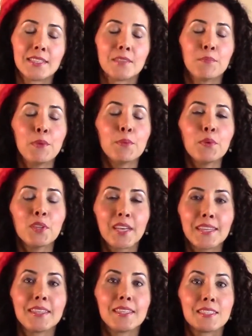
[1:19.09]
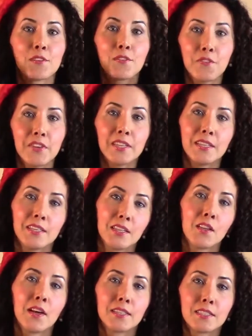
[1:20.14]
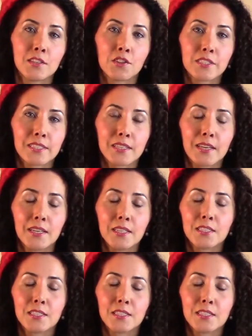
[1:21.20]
And people like things that fit in the lines in our society.